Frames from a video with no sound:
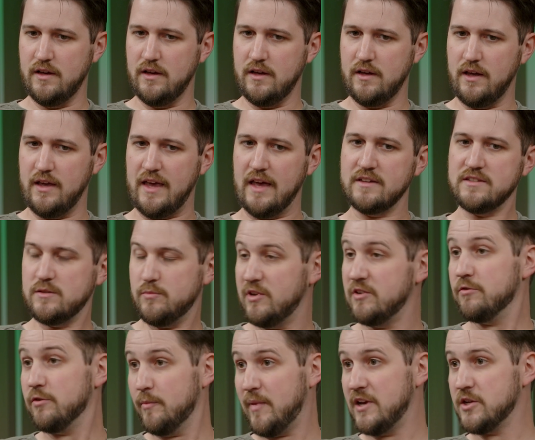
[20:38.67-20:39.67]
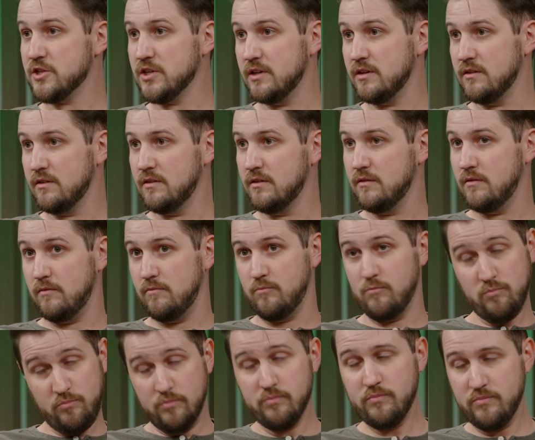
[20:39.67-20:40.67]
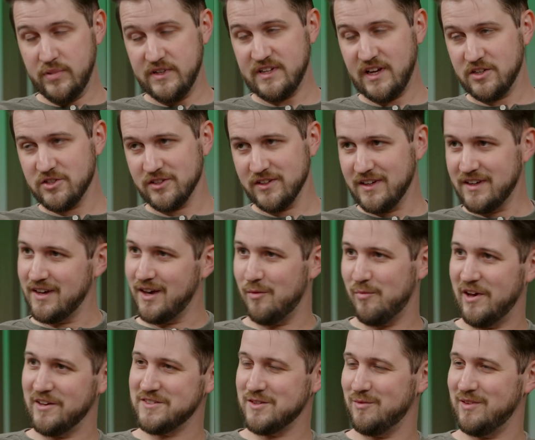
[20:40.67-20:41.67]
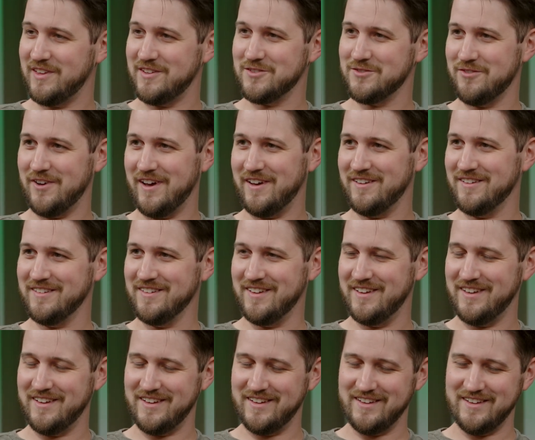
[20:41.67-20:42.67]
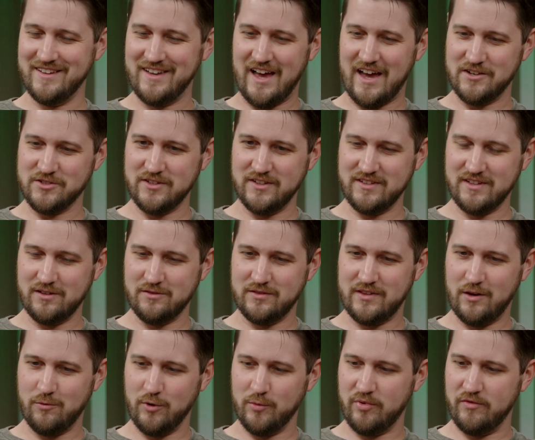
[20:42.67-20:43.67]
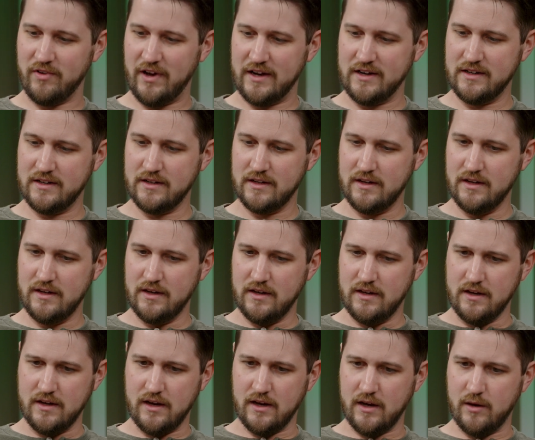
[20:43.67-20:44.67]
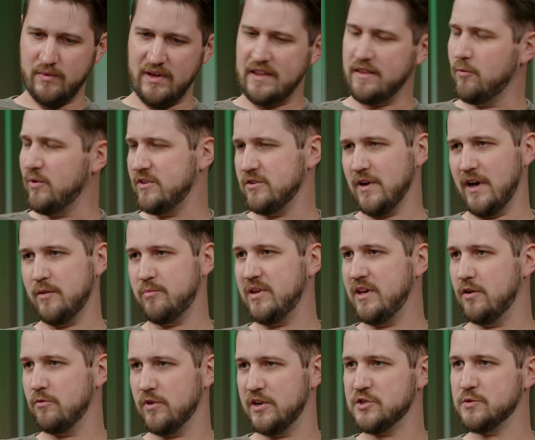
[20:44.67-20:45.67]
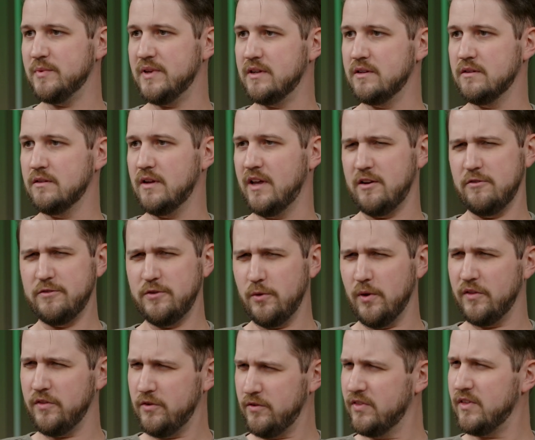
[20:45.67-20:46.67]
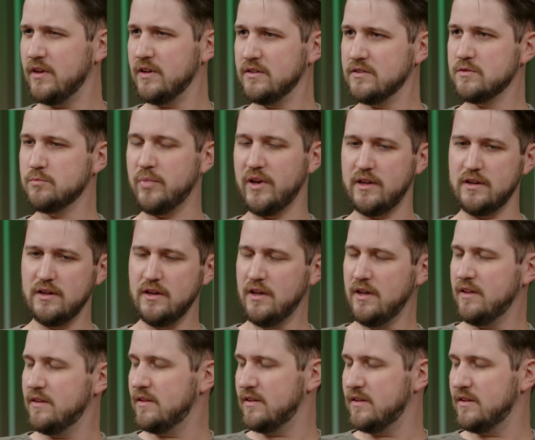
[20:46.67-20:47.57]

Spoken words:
get some information potentially about some of these file hashes that were provided. And then we do IP enrichment and a few other things, but the